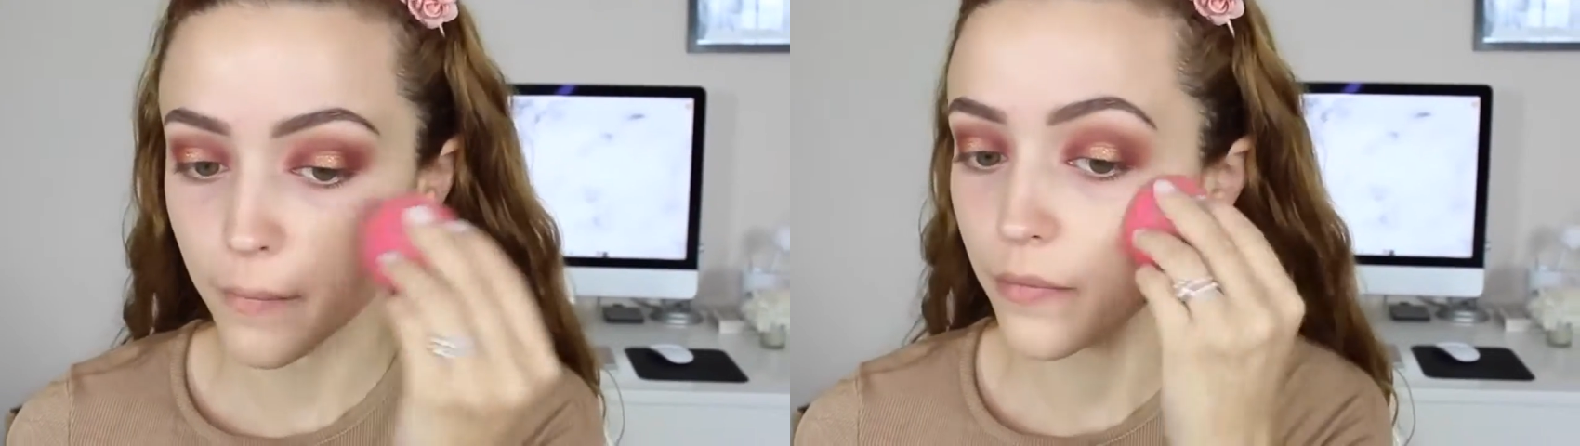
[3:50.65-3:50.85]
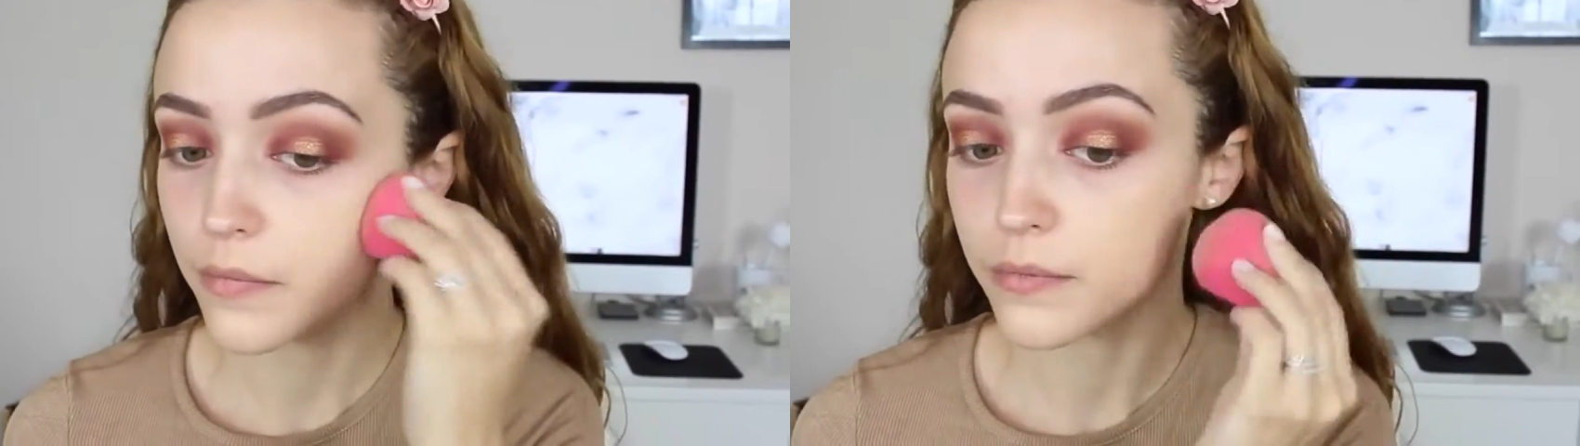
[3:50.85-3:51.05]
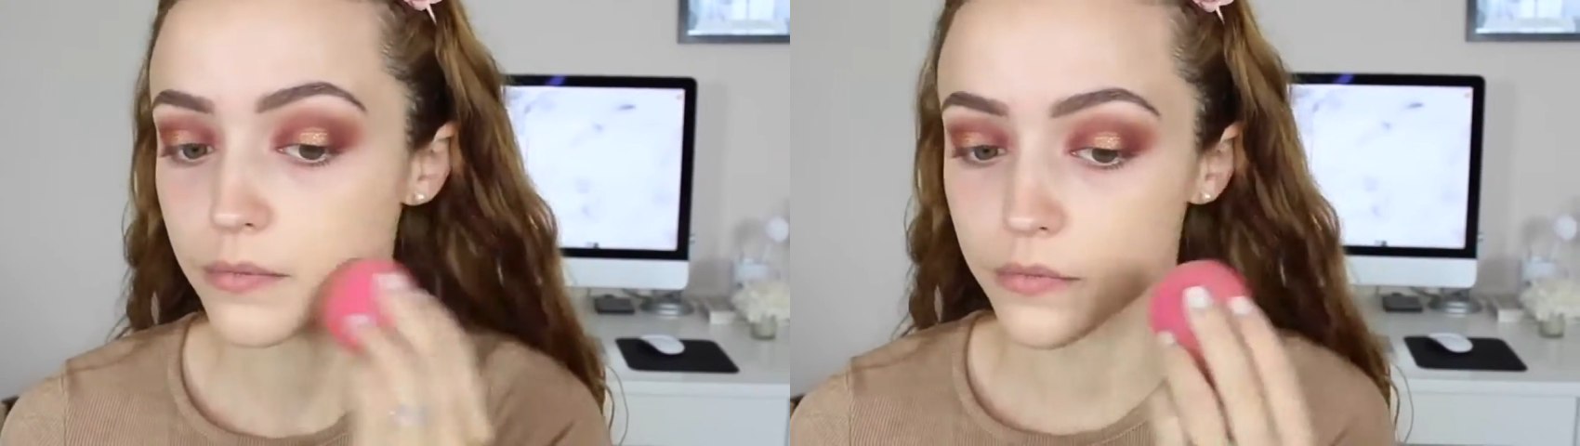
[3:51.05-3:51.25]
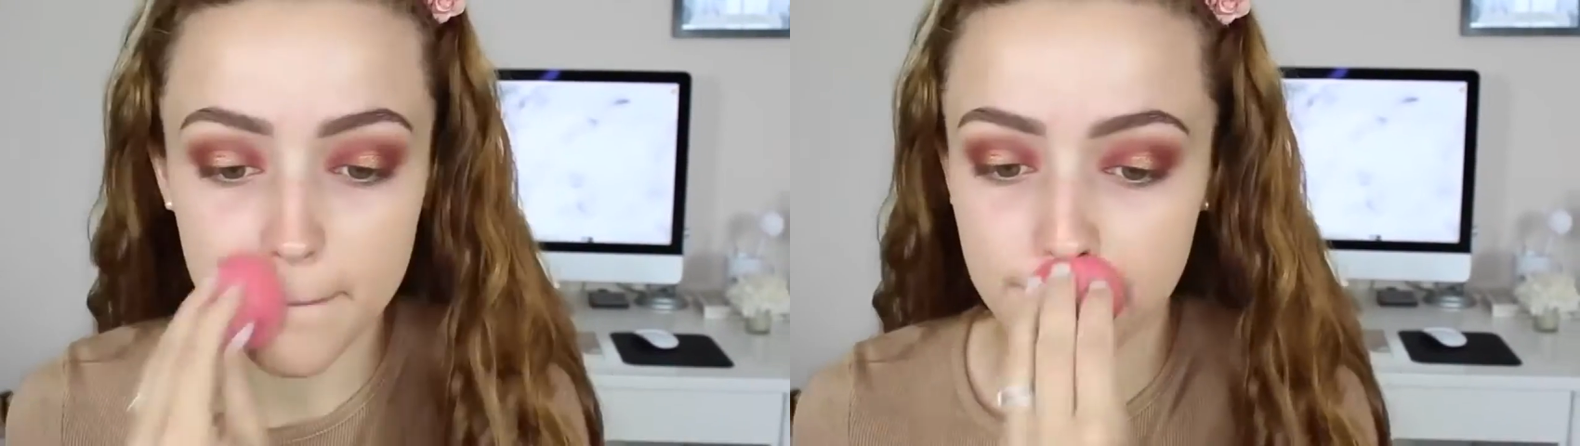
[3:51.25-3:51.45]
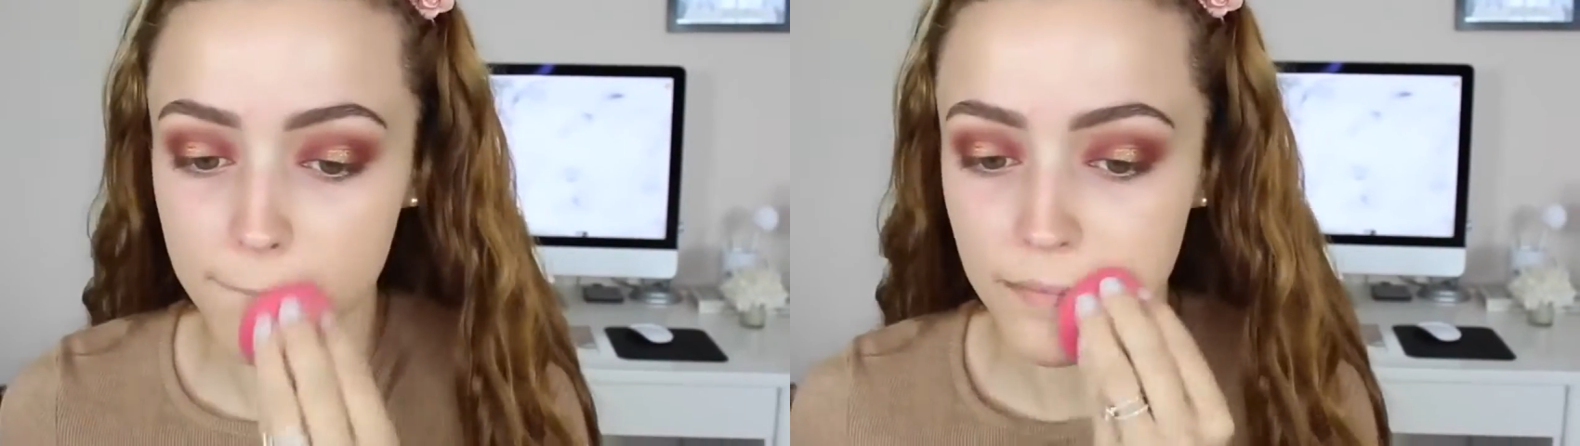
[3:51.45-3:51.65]
And I have
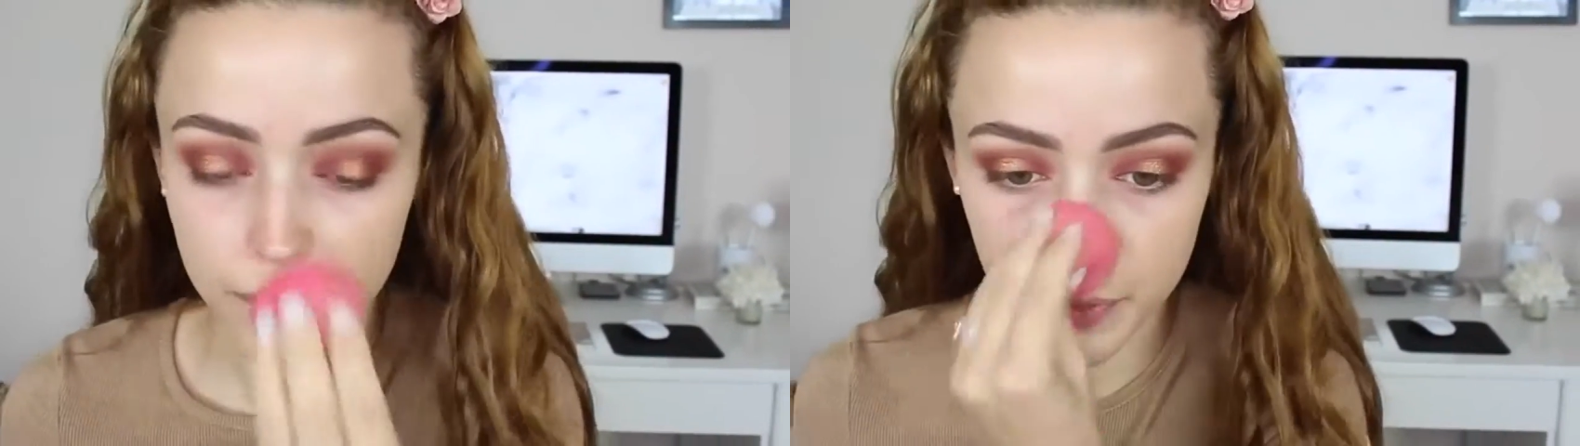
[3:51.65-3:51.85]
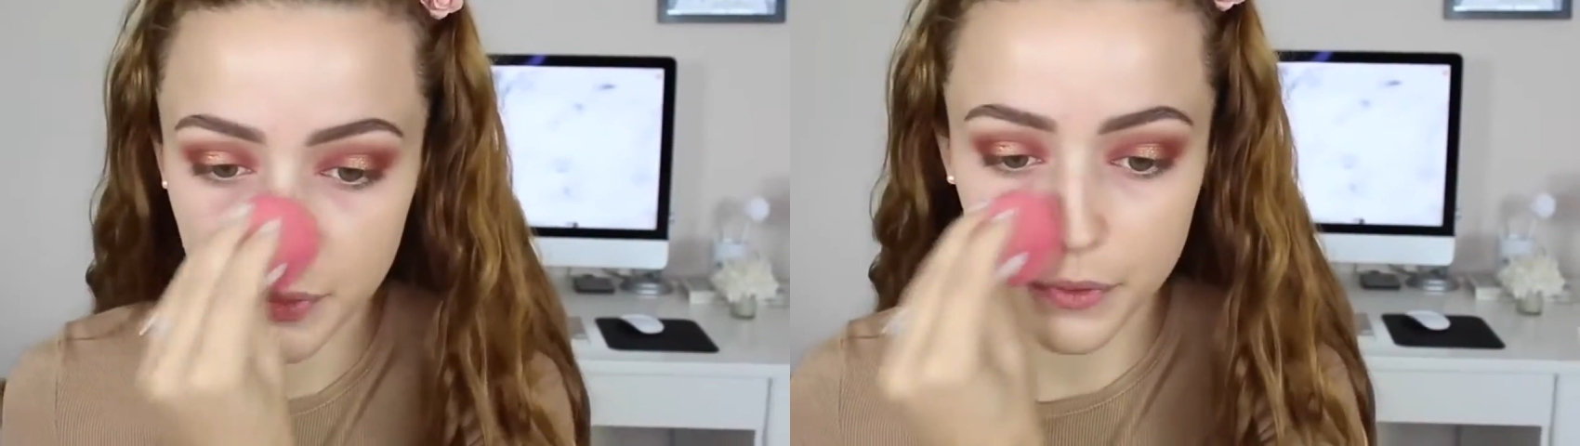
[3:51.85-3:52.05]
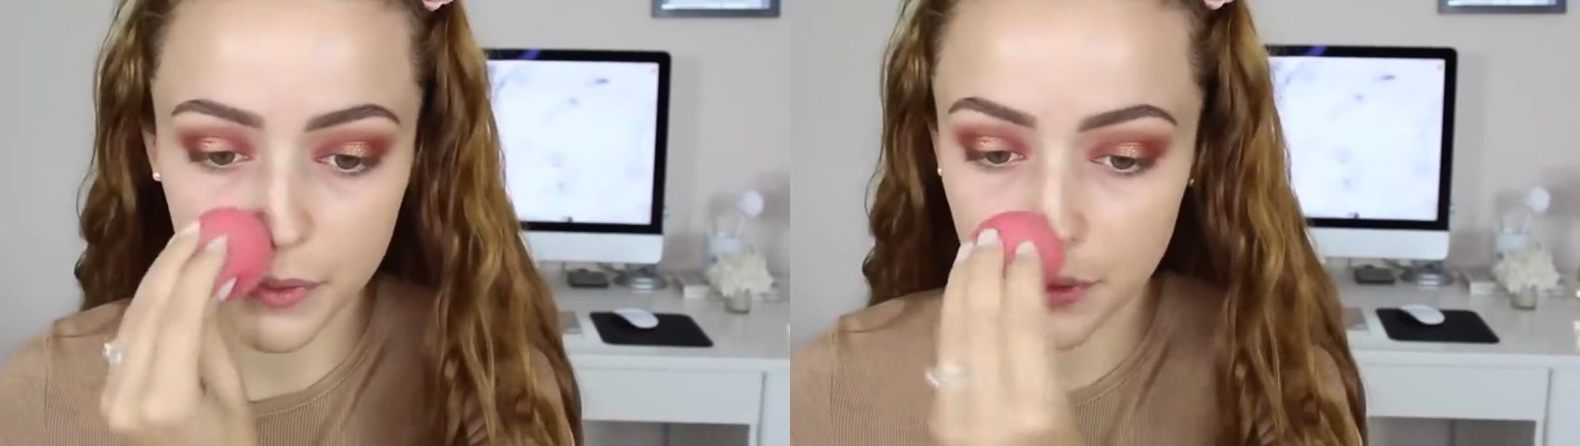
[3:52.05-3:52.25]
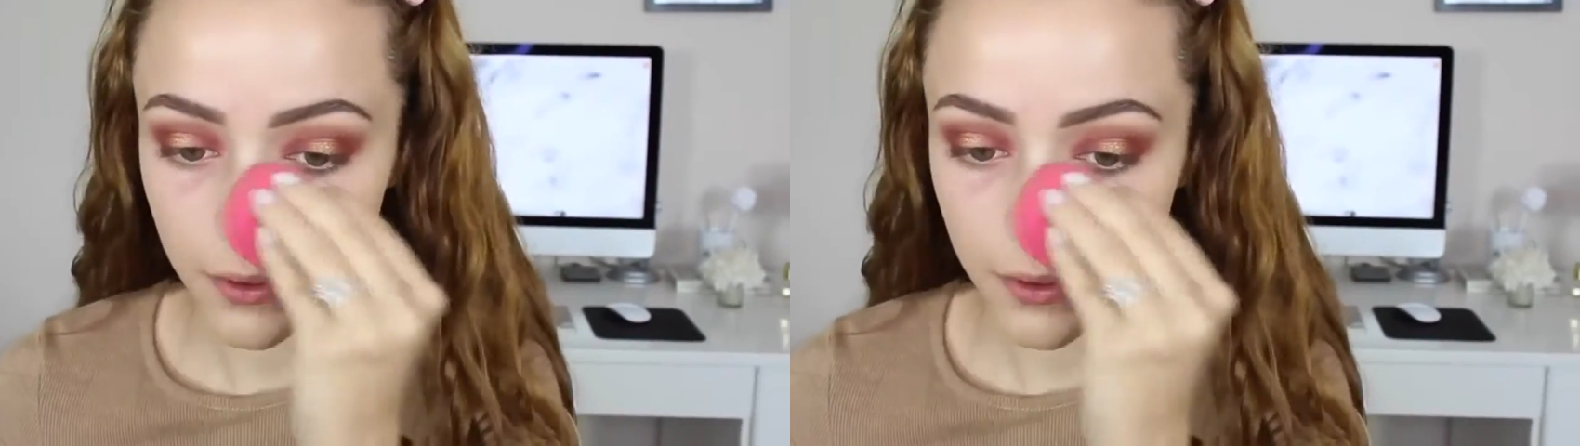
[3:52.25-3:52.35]
mixed feelings on